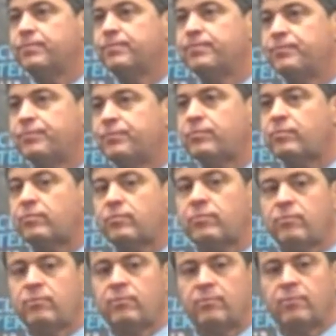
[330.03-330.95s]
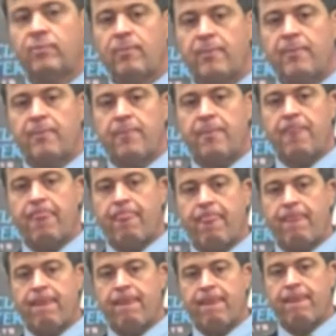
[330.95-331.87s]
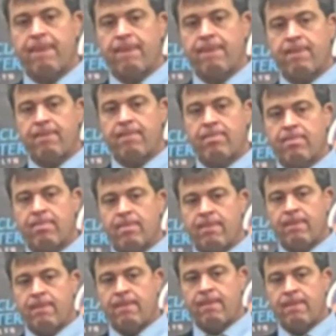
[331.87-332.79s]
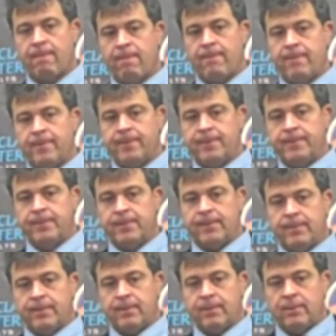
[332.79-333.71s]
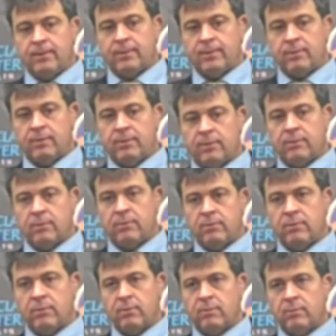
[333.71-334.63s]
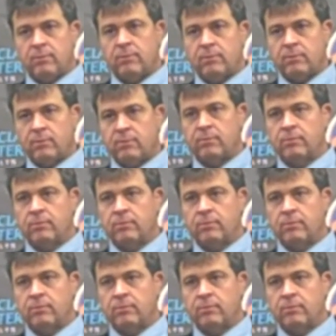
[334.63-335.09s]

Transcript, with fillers: Is it nice to have those nine games if it gets to that point where you, he can kind of try out and, you know,